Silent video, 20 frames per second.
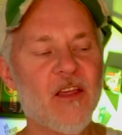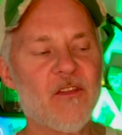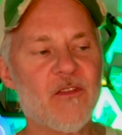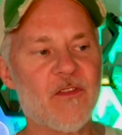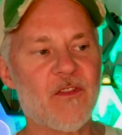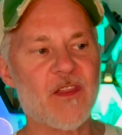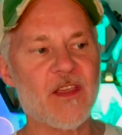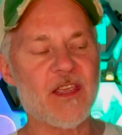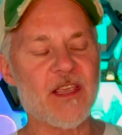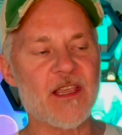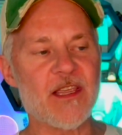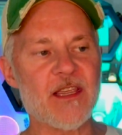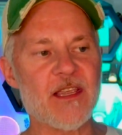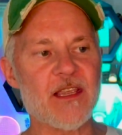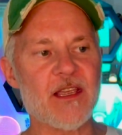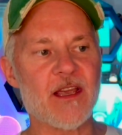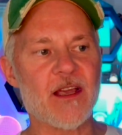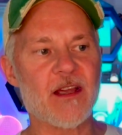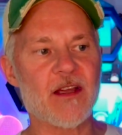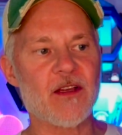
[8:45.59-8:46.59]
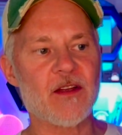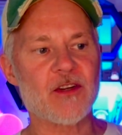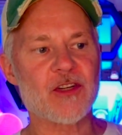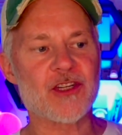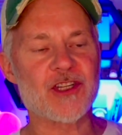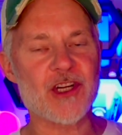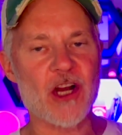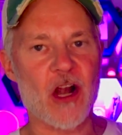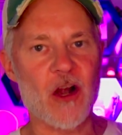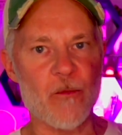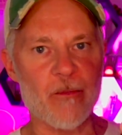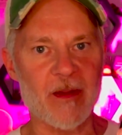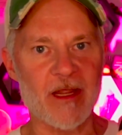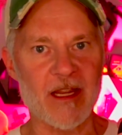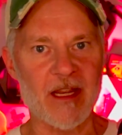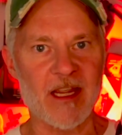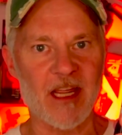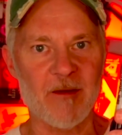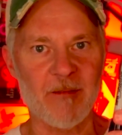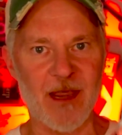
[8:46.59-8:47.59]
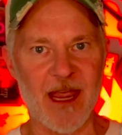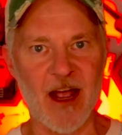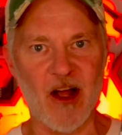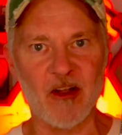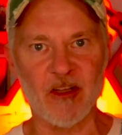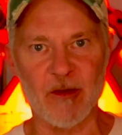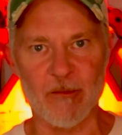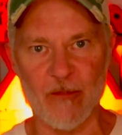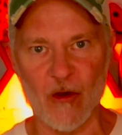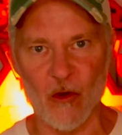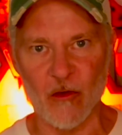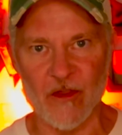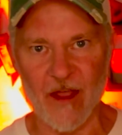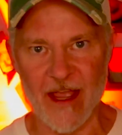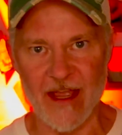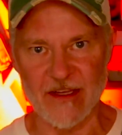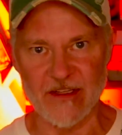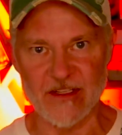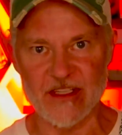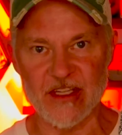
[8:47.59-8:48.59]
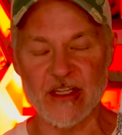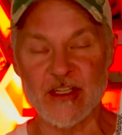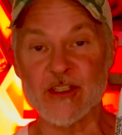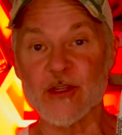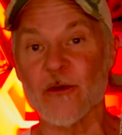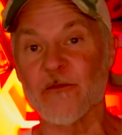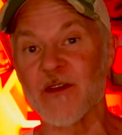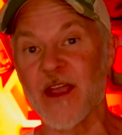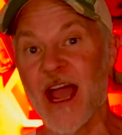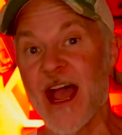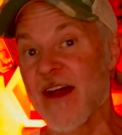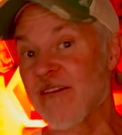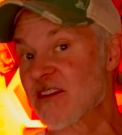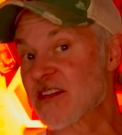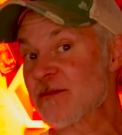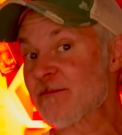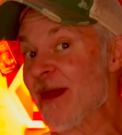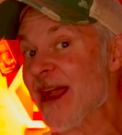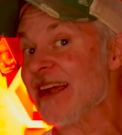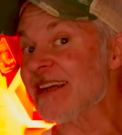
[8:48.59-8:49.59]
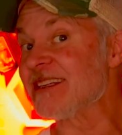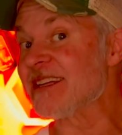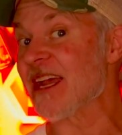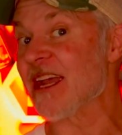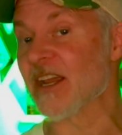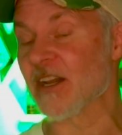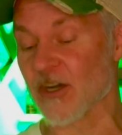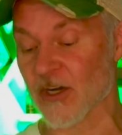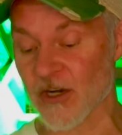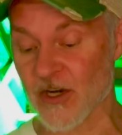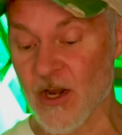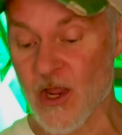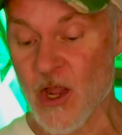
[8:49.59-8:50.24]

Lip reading: the Sharpie can be held at both ends. So if you have a spectator,